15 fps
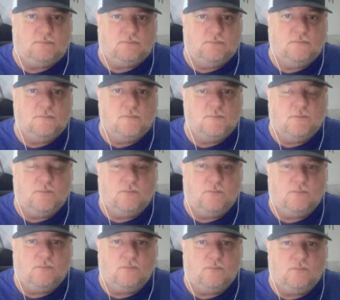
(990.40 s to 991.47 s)

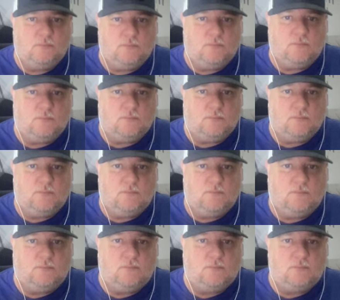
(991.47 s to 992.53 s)

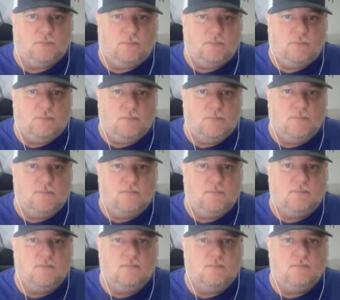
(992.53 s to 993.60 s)

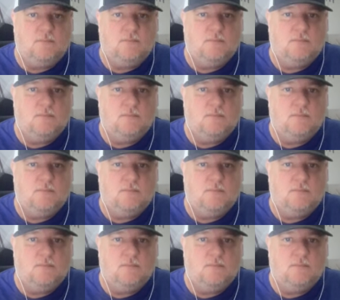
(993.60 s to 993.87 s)
The person shown says nothing.